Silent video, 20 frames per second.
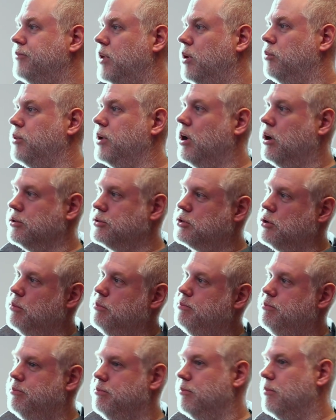that we
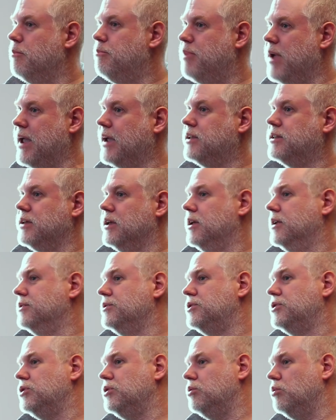also baked
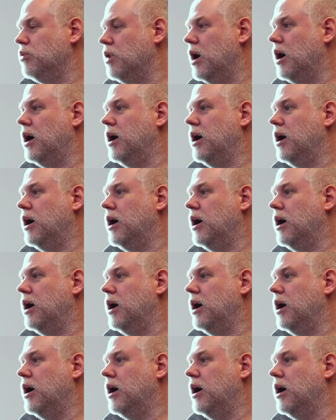into